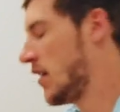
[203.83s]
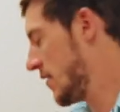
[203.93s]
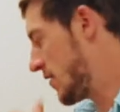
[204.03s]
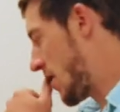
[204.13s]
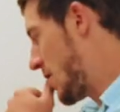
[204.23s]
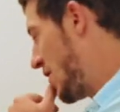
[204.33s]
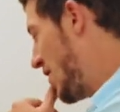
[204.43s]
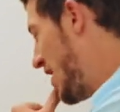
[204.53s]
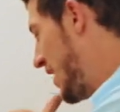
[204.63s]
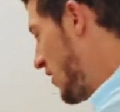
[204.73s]
So
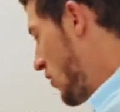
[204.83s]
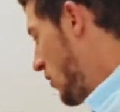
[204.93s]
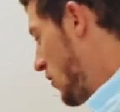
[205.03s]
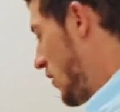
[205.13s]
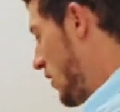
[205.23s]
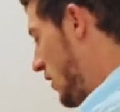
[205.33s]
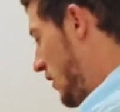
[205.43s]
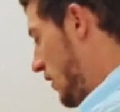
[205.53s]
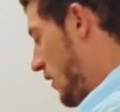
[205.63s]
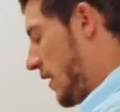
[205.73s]
in
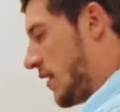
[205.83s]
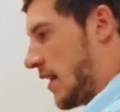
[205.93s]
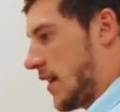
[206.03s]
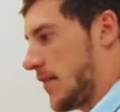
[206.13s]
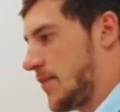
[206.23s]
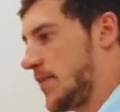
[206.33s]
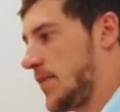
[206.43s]
the